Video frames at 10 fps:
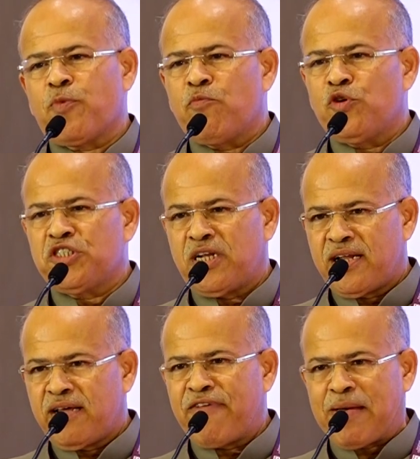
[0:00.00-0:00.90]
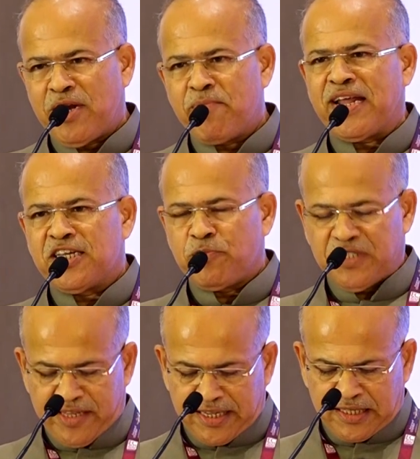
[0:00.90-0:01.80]
business promotion, uh,
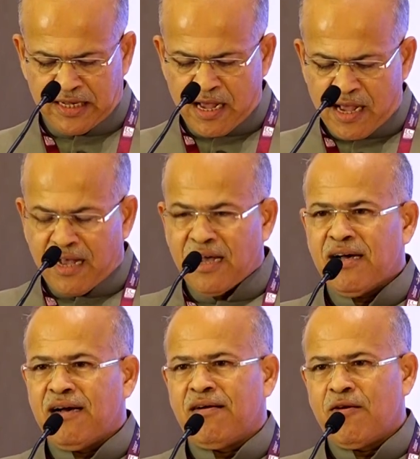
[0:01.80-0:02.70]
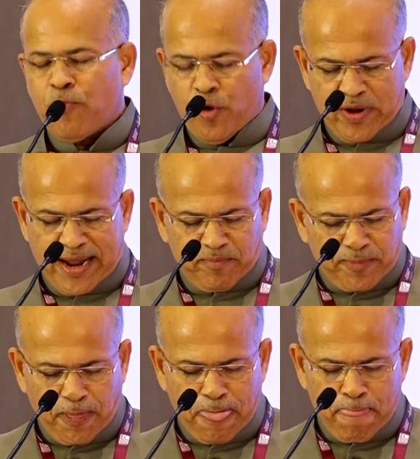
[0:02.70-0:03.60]
family managed business uh,
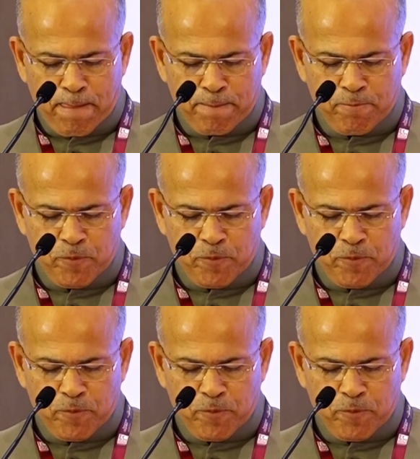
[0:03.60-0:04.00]
program.